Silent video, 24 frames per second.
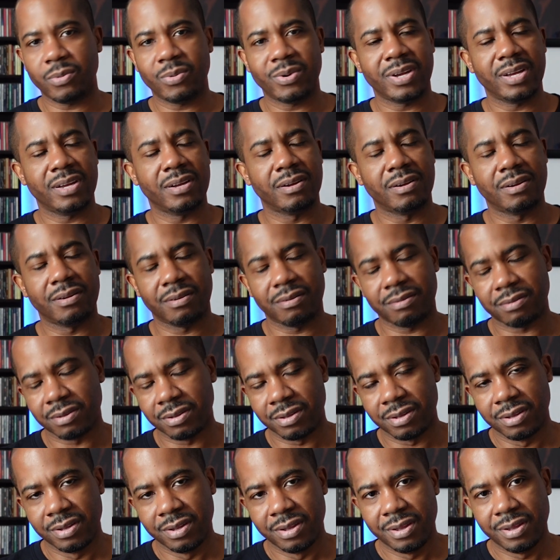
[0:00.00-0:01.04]
Well,
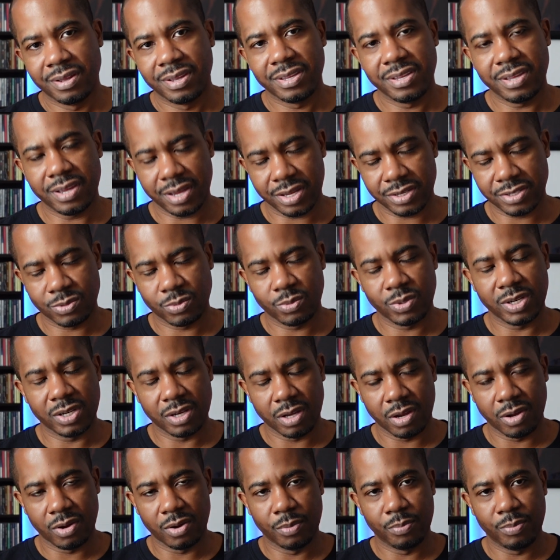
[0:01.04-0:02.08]
yes, we
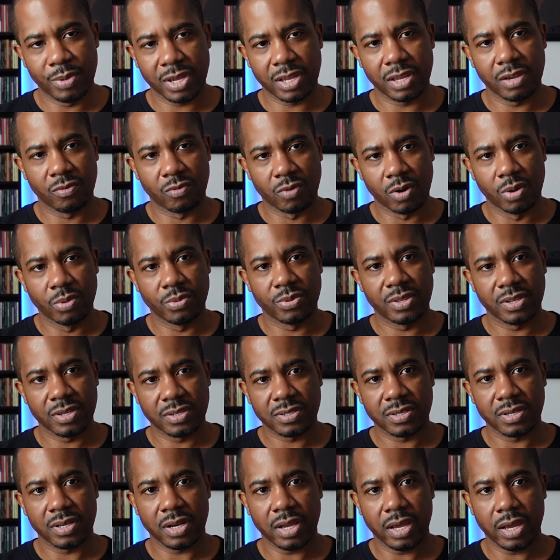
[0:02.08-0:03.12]
know Biggie wrote
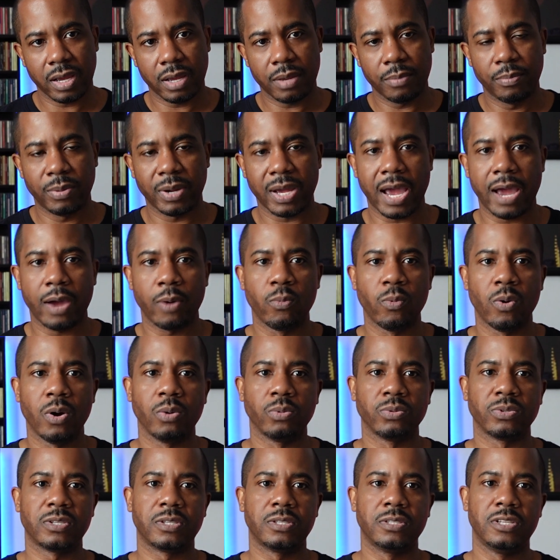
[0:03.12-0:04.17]
this and that, but I
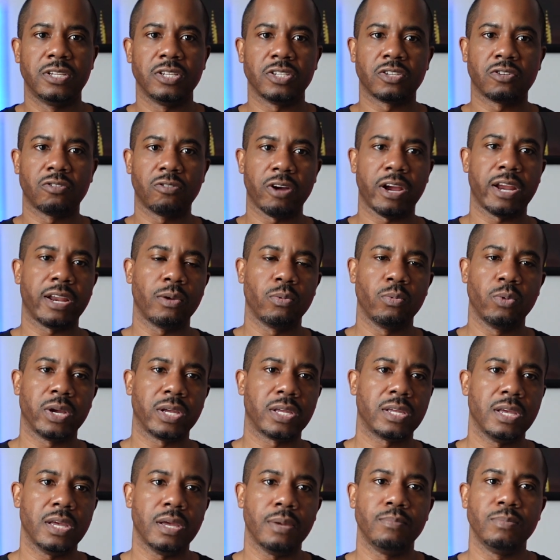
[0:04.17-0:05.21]
won't discredit
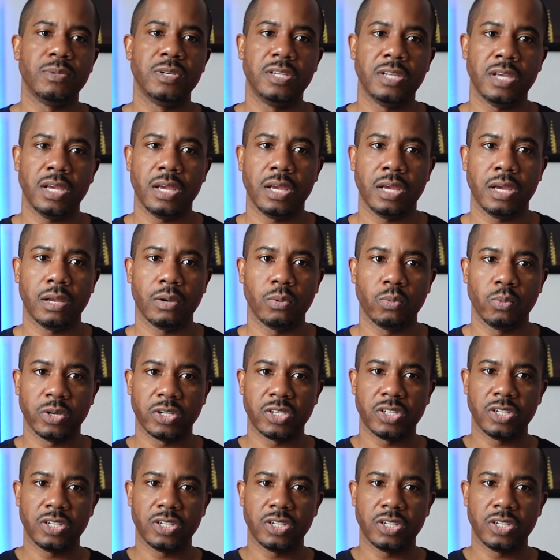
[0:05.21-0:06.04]
what Kim did, what